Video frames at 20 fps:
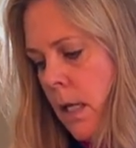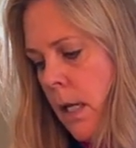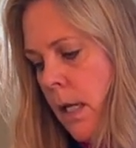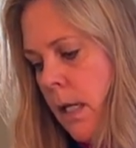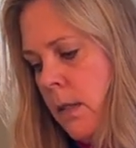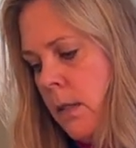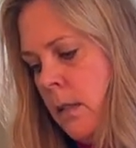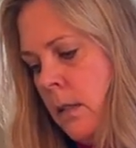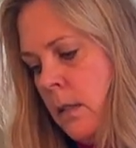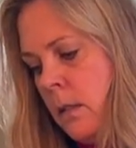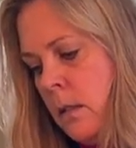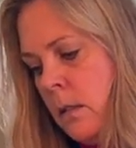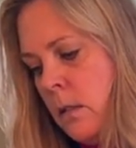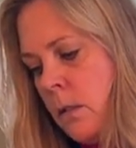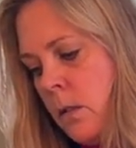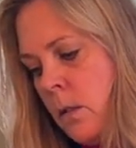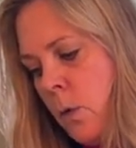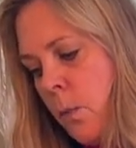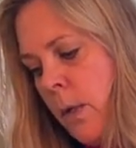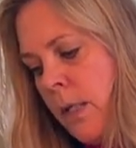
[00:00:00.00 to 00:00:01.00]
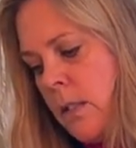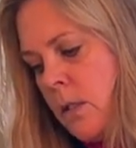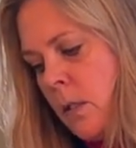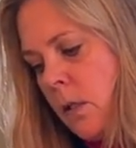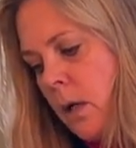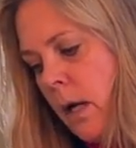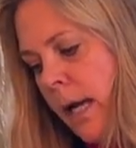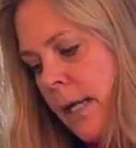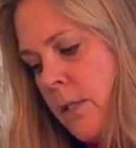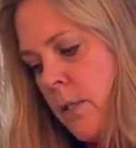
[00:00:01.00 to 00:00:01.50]
in the
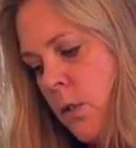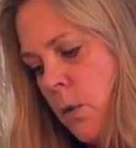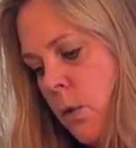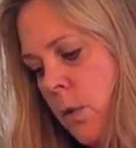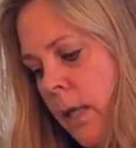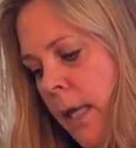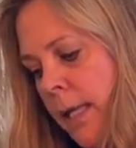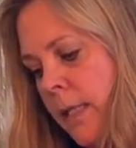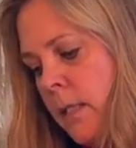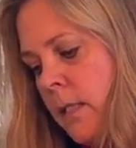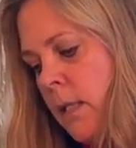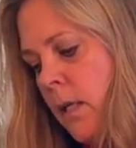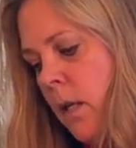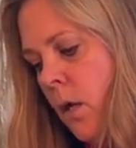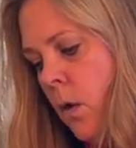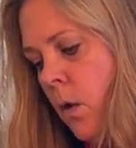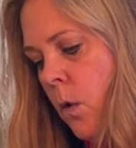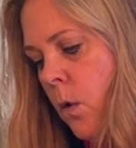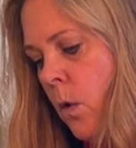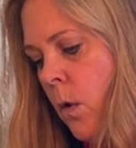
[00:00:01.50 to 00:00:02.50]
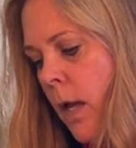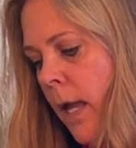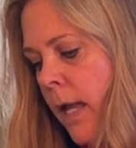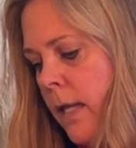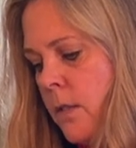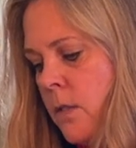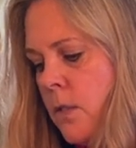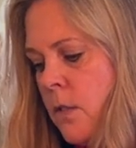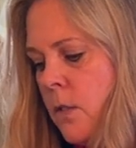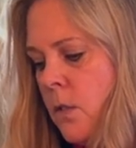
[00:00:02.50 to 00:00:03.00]
winter, I do like to go
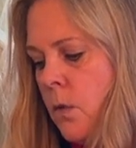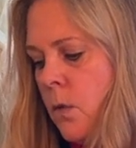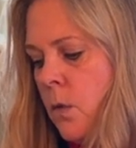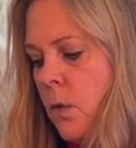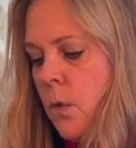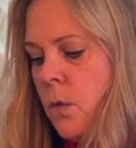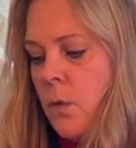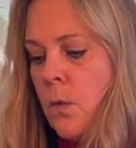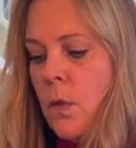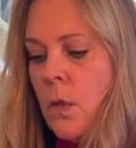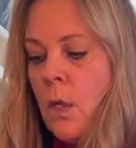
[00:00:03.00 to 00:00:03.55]
and do